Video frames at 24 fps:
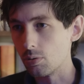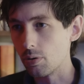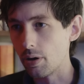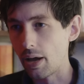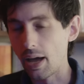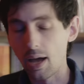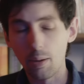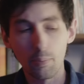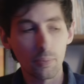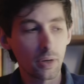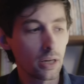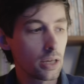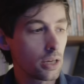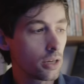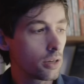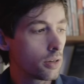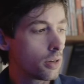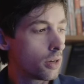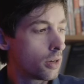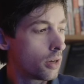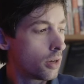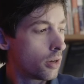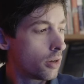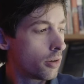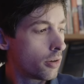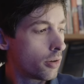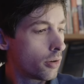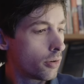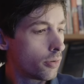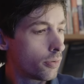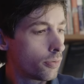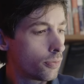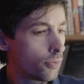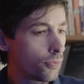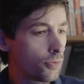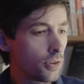How many
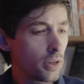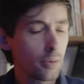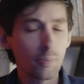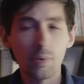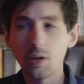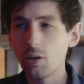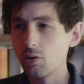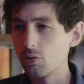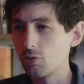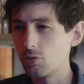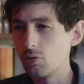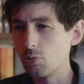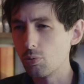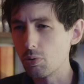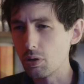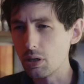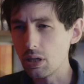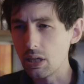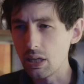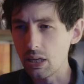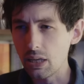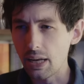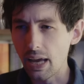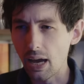females do we need?